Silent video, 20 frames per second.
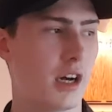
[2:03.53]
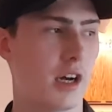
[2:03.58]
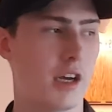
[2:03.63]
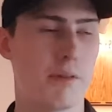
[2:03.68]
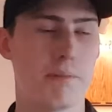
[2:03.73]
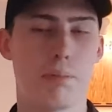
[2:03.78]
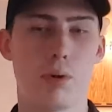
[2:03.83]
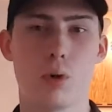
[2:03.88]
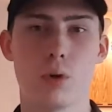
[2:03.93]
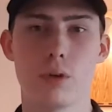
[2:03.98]

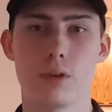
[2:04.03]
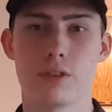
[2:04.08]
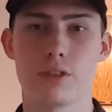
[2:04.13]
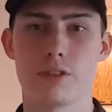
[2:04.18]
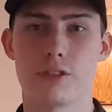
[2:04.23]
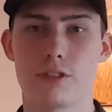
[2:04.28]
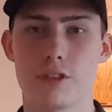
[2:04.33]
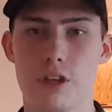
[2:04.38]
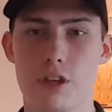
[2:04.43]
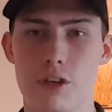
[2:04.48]

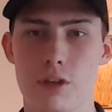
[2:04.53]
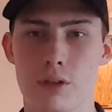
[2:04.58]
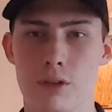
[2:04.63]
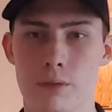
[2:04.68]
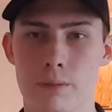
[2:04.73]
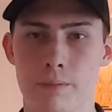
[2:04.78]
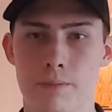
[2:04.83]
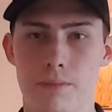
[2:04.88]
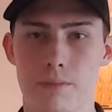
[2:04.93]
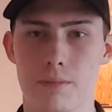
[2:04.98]
importance to
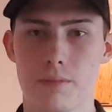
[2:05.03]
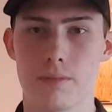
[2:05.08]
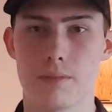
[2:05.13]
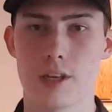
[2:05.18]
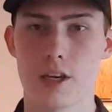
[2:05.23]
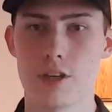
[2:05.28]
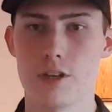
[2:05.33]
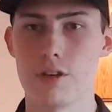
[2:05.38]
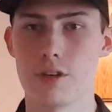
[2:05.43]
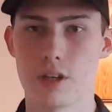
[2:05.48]
you,
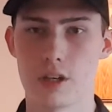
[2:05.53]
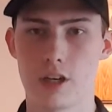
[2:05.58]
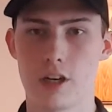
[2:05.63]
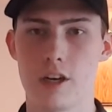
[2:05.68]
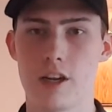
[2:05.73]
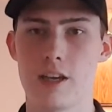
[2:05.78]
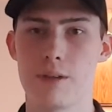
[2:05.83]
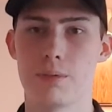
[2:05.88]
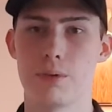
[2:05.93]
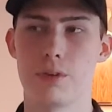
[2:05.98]
then you can
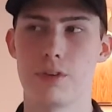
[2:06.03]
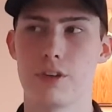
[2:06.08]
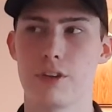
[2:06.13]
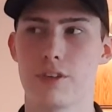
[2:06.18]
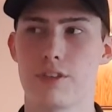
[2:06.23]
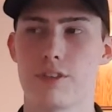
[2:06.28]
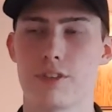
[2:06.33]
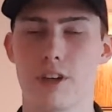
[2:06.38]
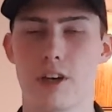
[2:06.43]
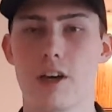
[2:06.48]
enable
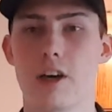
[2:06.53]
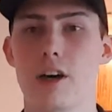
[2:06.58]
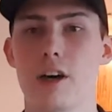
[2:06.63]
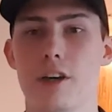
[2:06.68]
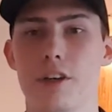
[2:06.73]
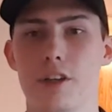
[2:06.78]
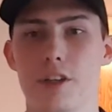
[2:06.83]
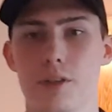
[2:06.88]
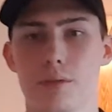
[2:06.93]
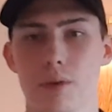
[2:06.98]
this
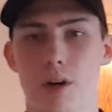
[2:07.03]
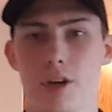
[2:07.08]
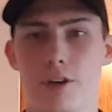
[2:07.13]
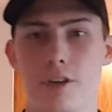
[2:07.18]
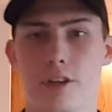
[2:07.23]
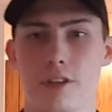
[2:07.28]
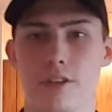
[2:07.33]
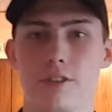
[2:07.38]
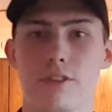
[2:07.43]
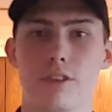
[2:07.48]
onion
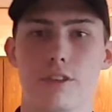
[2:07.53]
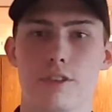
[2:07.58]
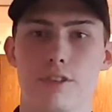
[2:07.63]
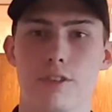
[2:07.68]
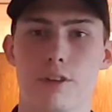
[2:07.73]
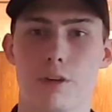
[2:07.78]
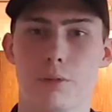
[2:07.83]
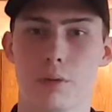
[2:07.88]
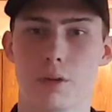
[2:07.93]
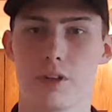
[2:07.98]
routing
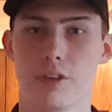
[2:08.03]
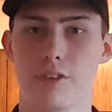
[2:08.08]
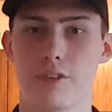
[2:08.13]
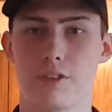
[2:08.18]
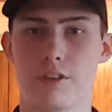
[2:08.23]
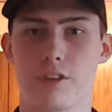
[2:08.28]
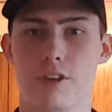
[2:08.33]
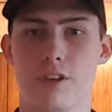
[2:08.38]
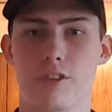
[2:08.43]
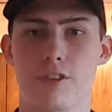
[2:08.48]
system, or this